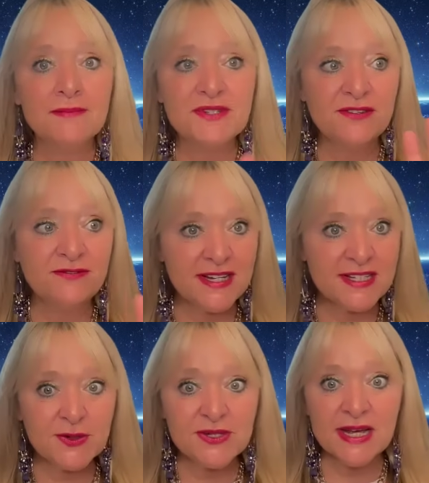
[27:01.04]
empty
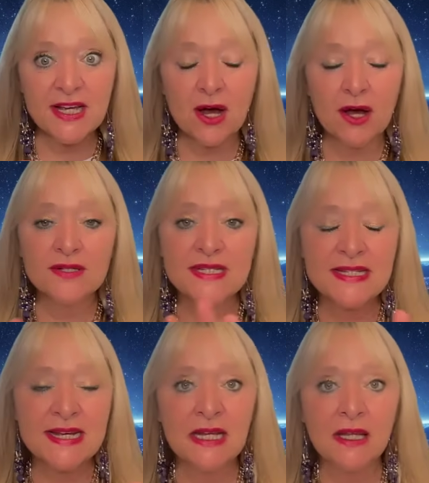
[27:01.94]
vessels, they can't
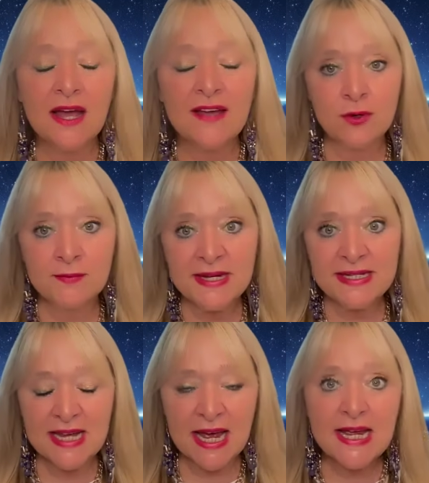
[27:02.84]
stay alive or
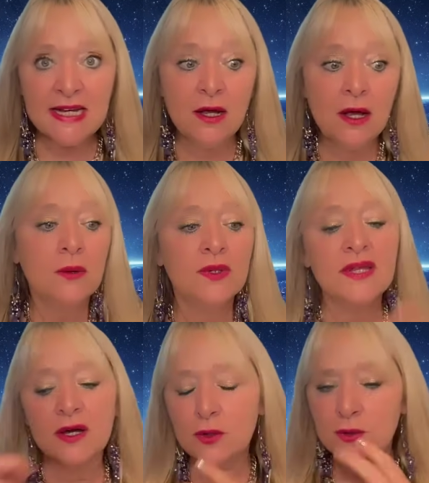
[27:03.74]
maintain
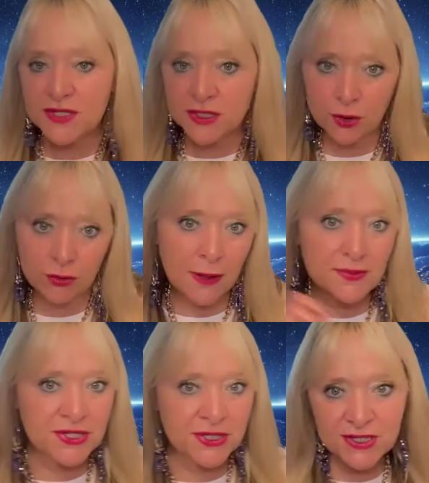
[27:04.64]
without causing
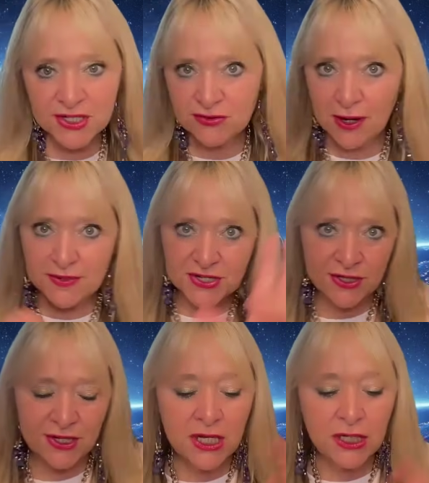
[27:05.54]
corruption,
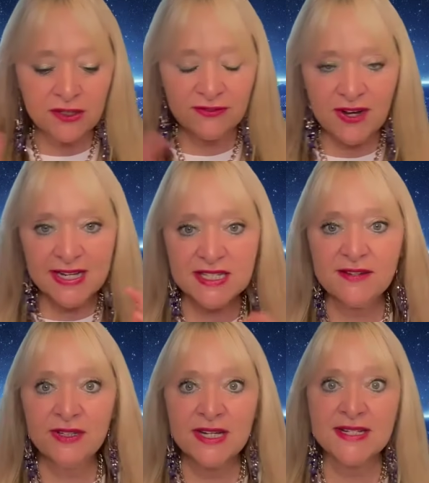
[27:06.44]
disruption,
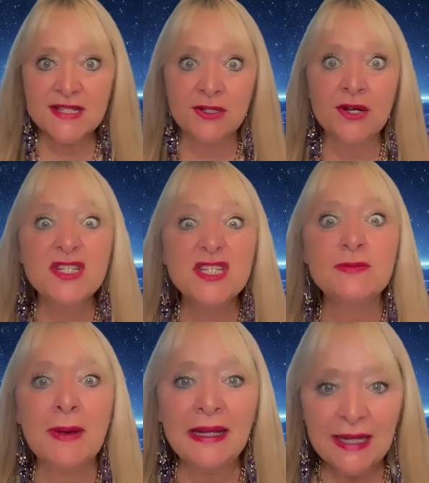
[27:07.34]
divisiveness, you know,
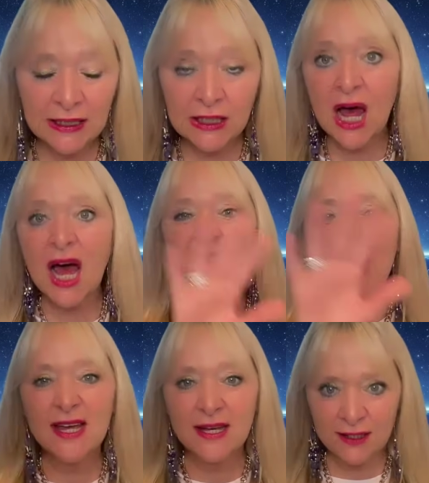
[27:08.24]
spelling,
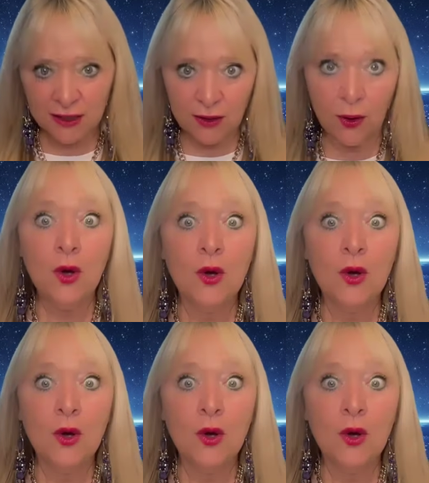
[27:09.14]
lying, you know,